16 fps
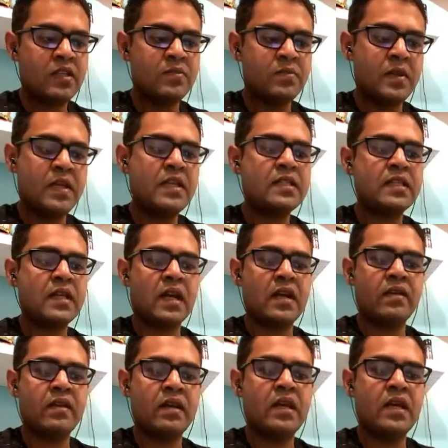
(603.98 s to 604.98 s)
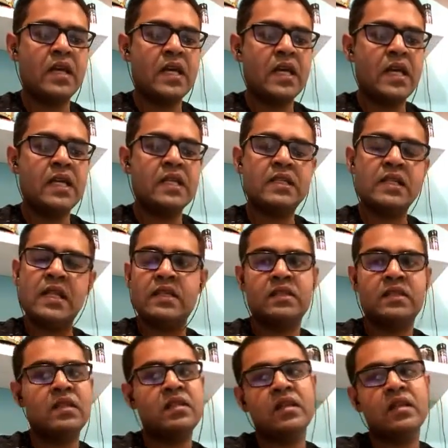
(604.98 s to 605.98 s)
B's salary is less than
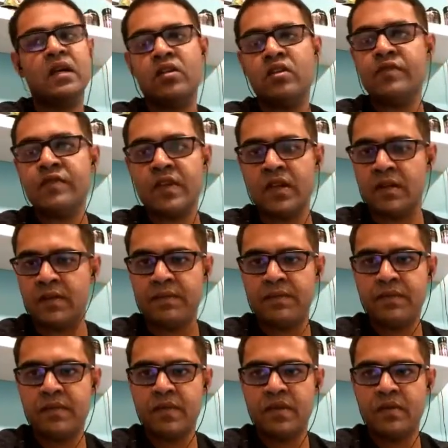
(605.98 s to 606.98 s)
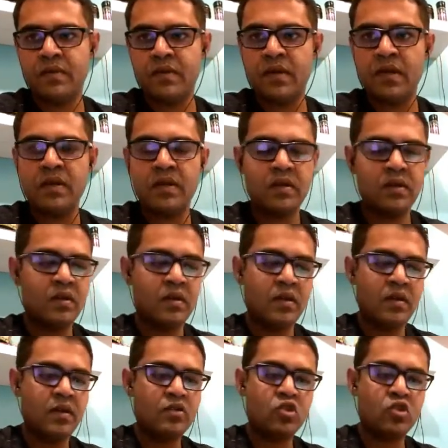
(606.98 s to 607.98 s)
that of A? Okay.
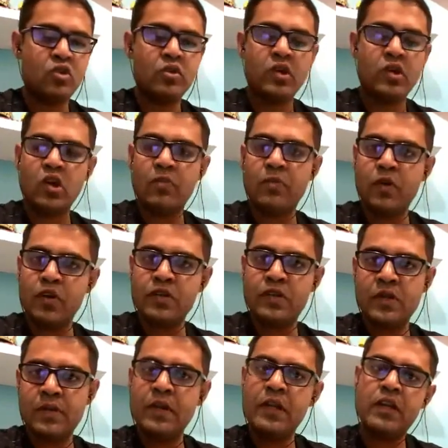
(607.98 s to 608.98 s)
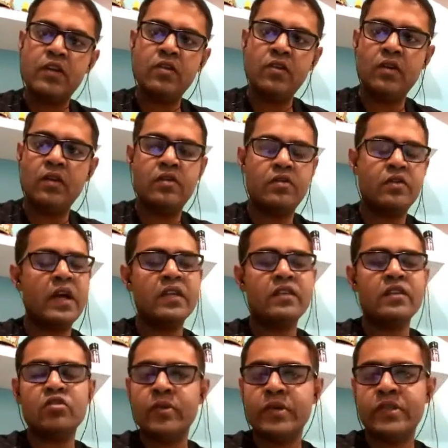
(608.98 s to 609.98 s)
So now pause the video, try this
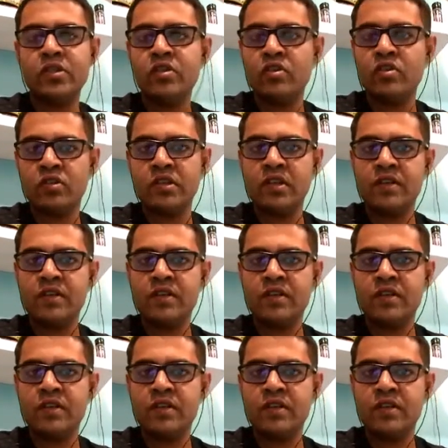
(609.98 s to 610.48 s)
question yourself.